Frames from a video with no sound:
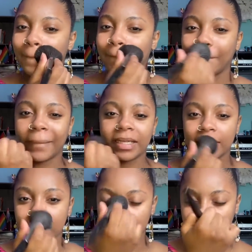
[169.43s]
my
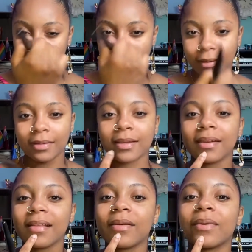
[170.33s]
chin, is kind
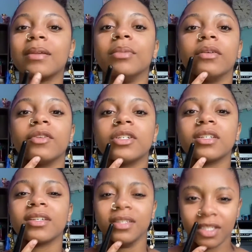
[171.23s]
of like right above your chin
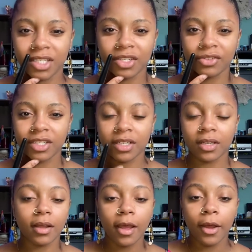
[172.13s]
because this is your chin,
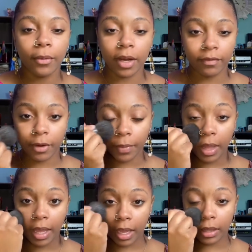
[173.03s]
whatever.
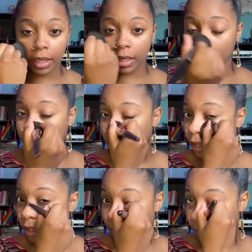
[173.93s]
And then
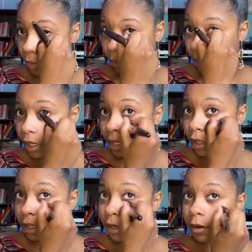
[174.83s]
a little right
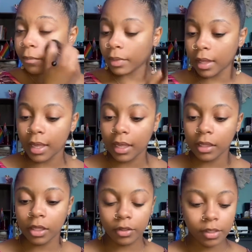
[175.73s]
here.
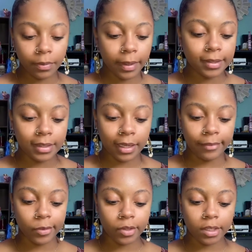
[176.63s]
Those are the places that
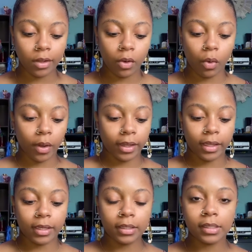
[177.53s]
I'm usually the
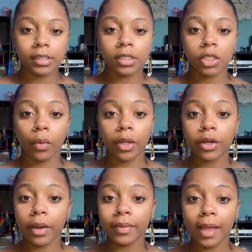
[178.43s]
oiliest. So when you're
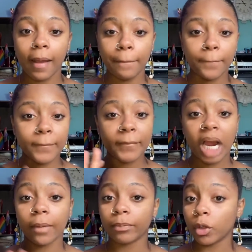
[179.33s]
done with that,
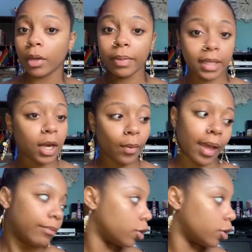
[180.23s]
you can put that away. You're